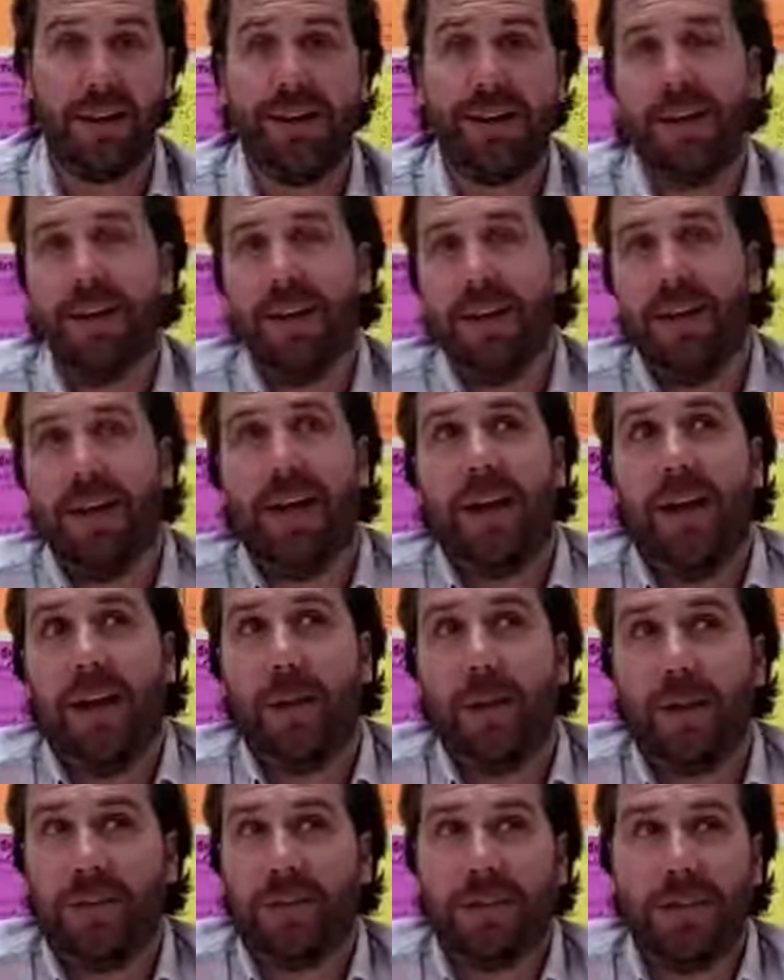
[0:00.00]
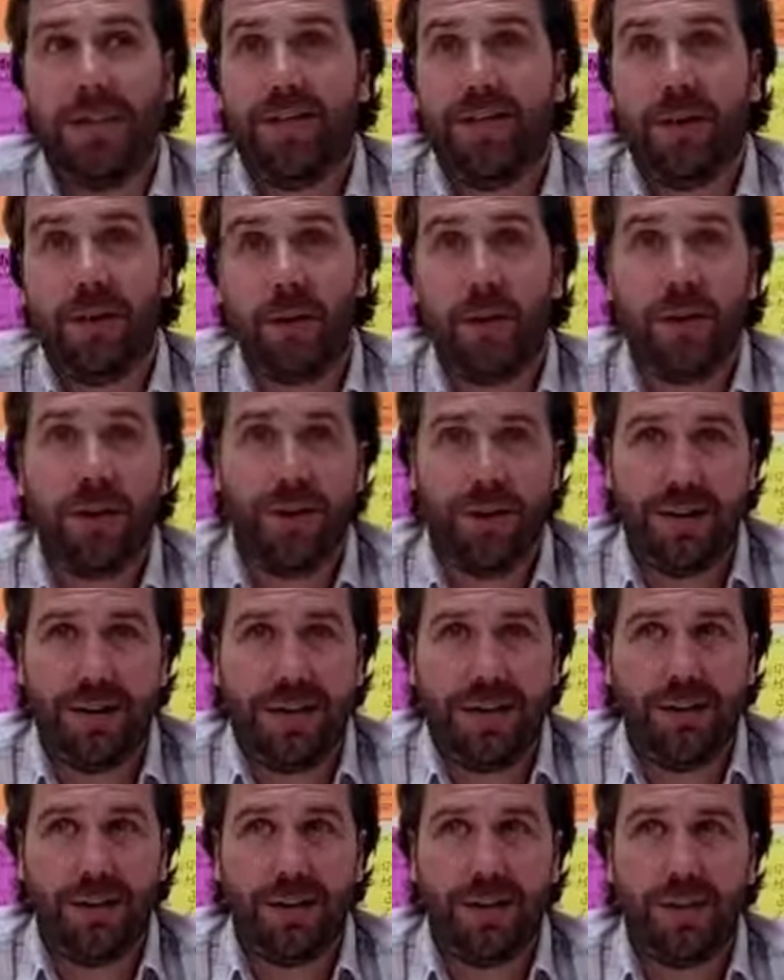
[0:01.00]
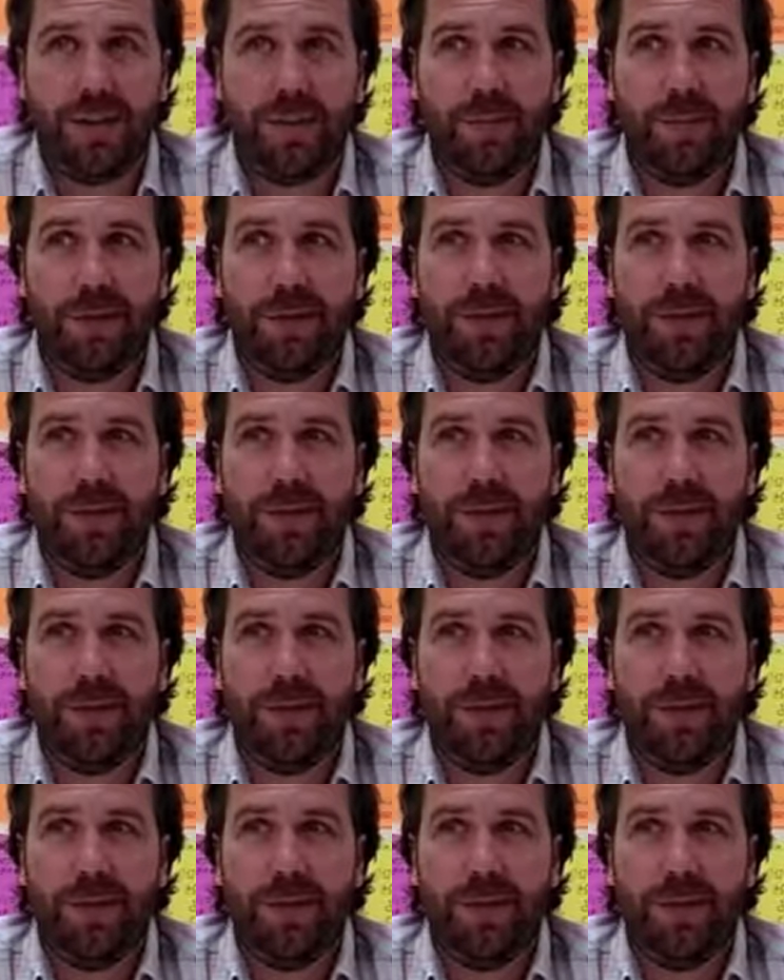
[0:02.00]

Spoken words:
And I would also say if you don't already have a job,